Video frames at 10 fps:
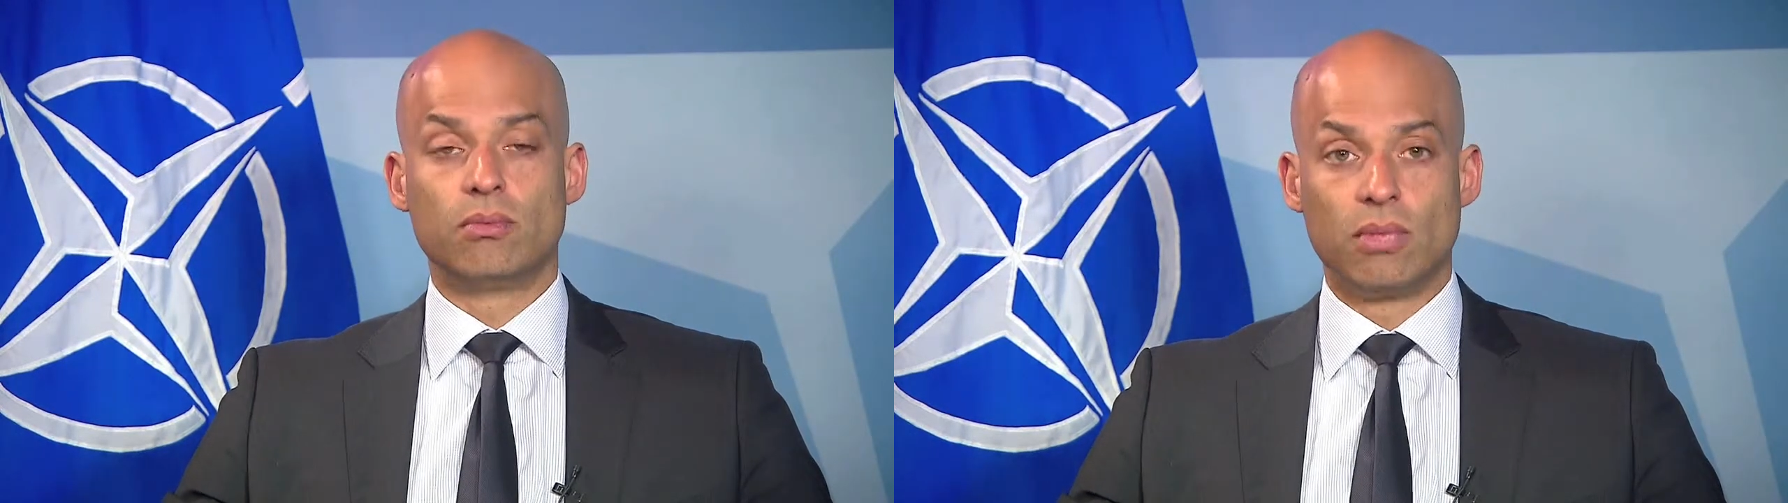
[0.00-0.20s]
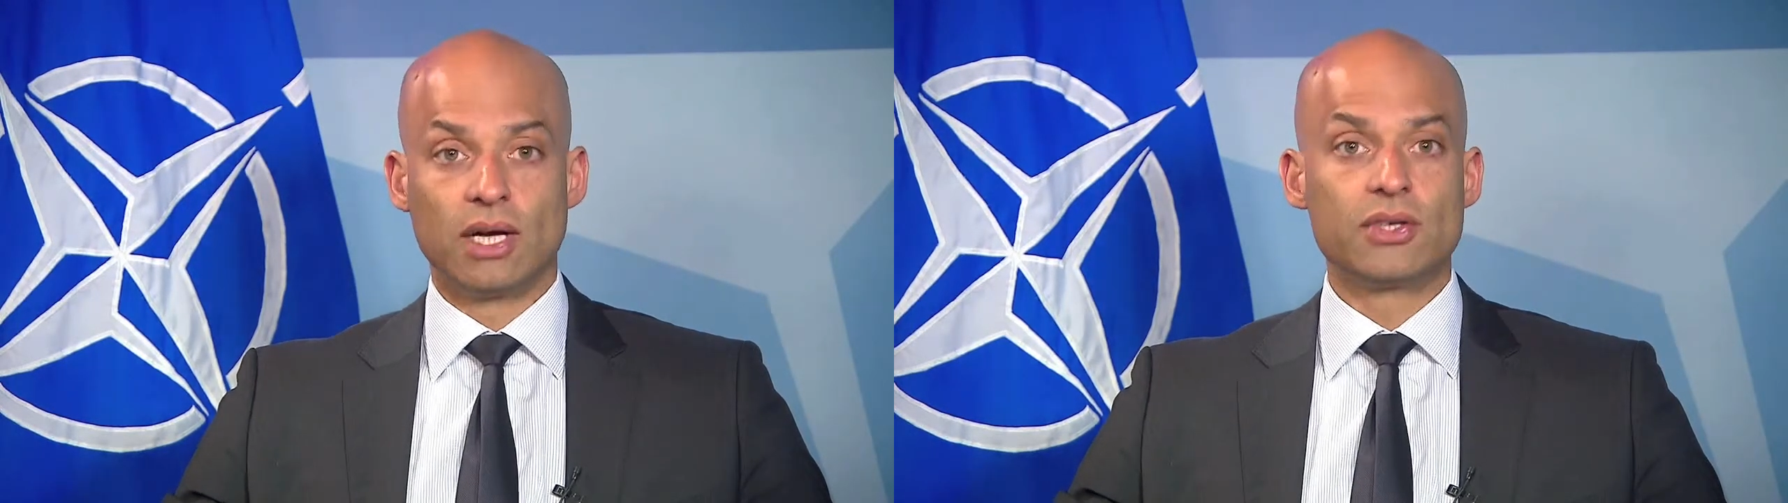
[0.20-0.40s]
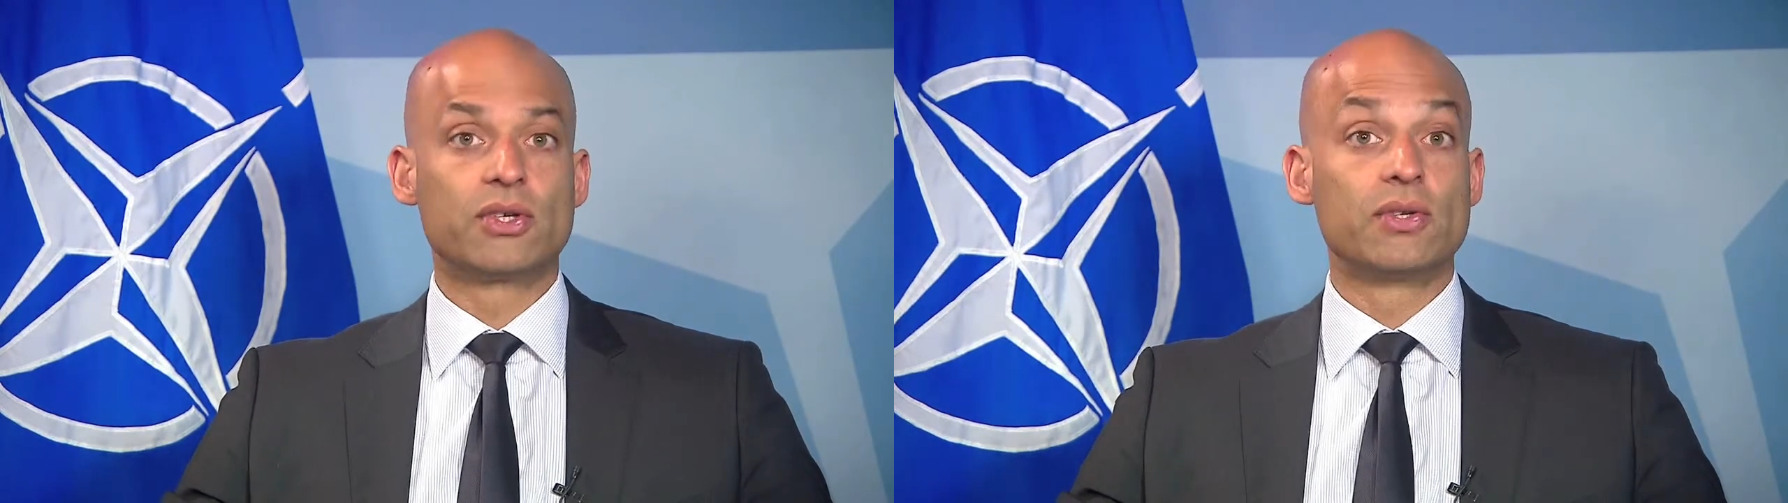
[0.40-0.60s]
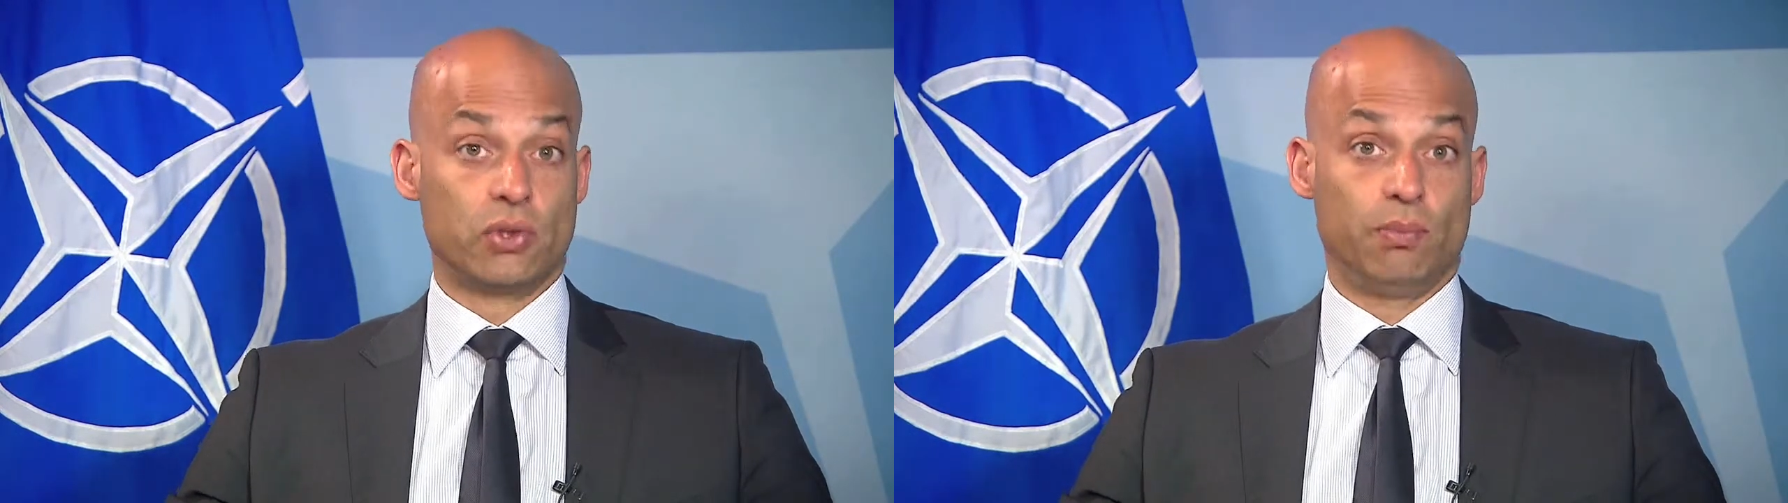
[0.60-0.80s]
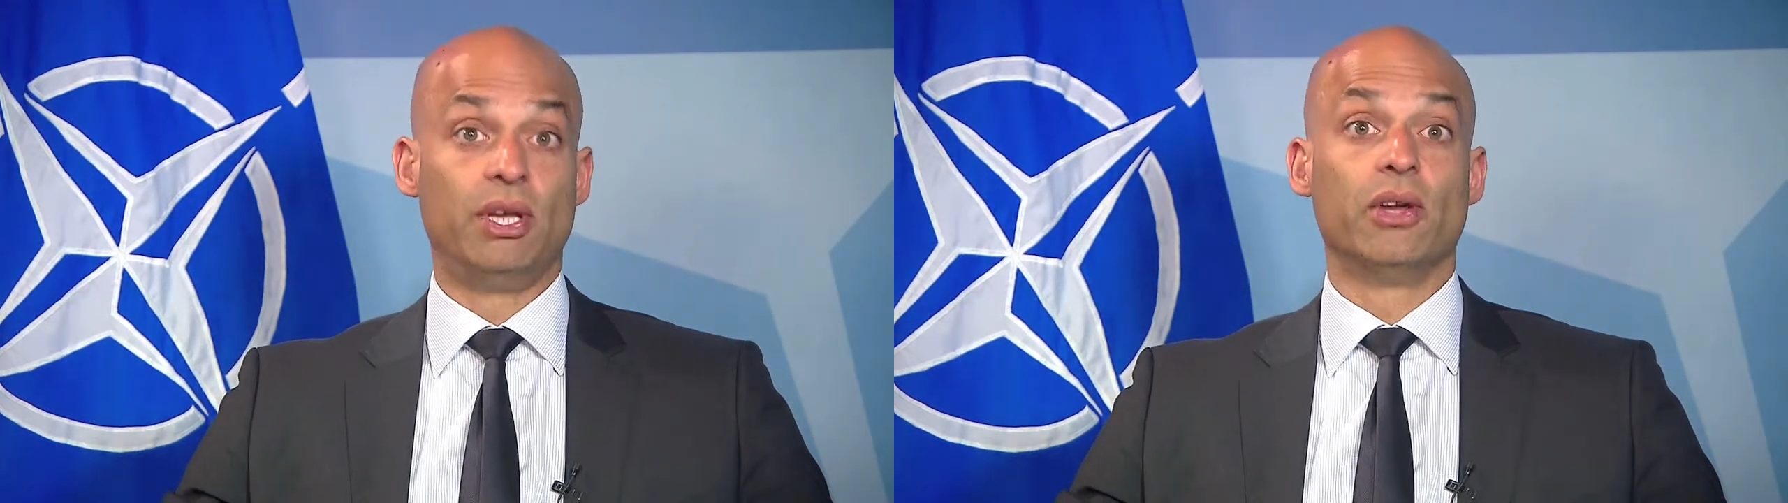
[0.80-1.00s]
much
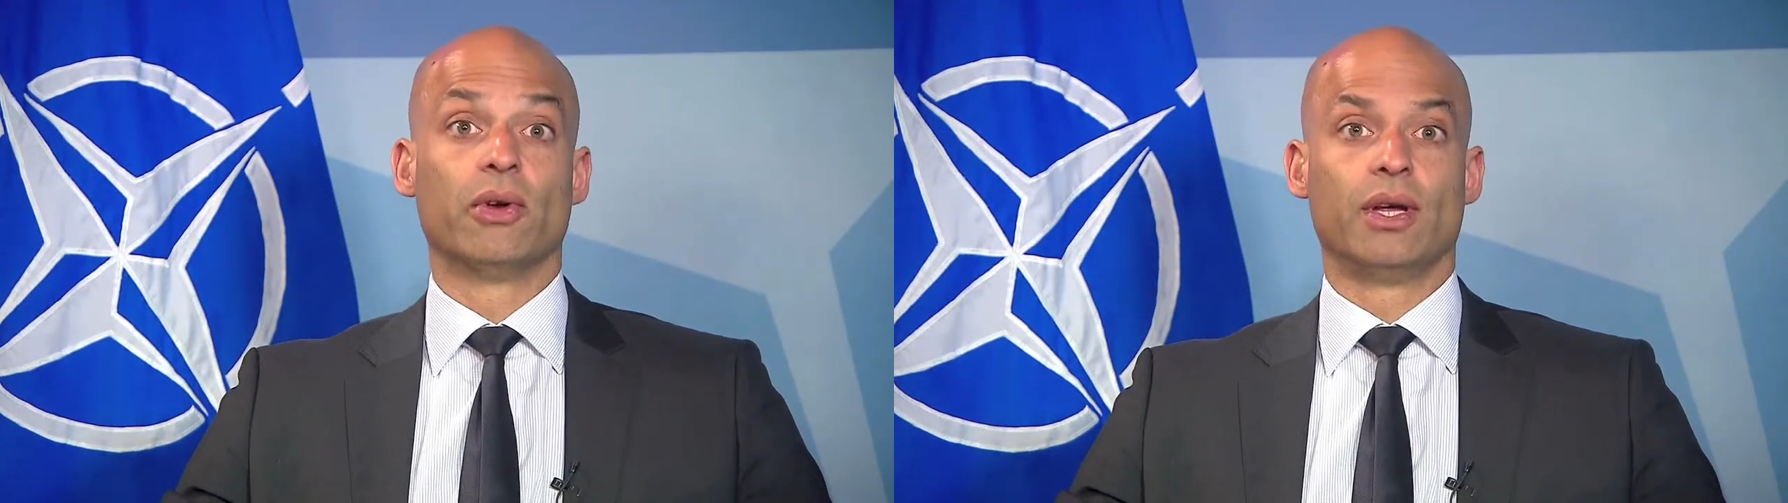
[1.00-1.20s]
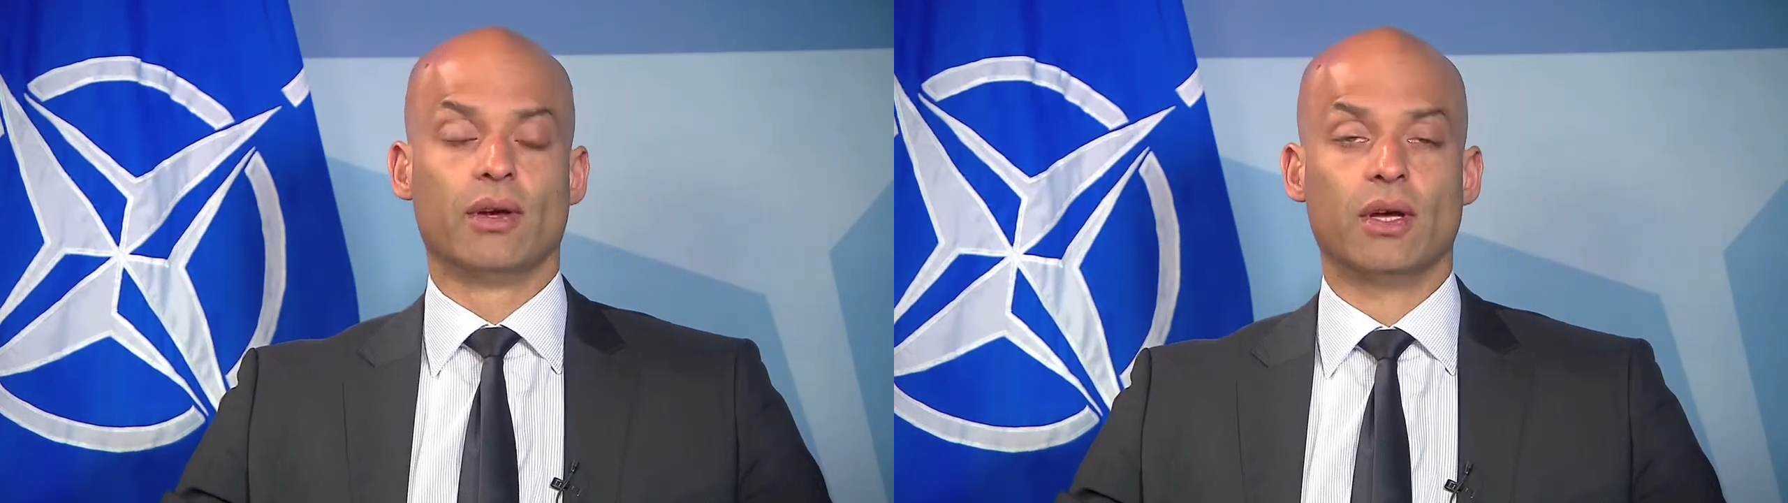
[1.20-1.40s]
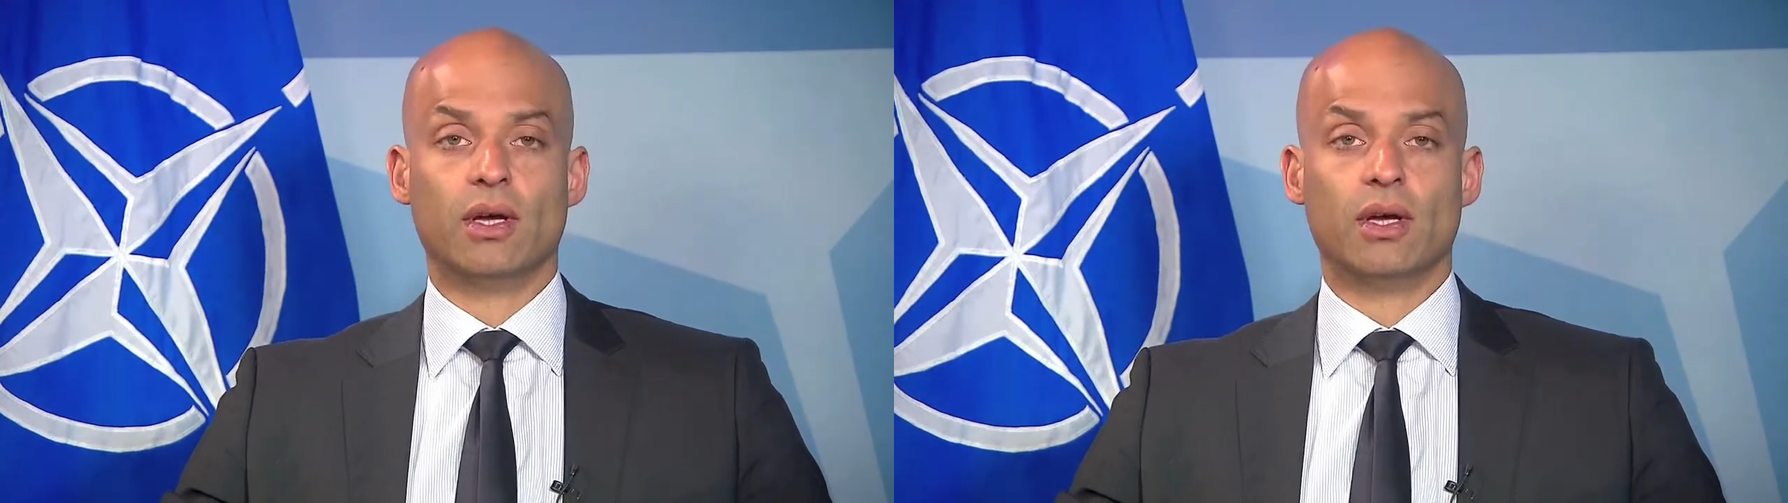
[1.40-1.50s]
superior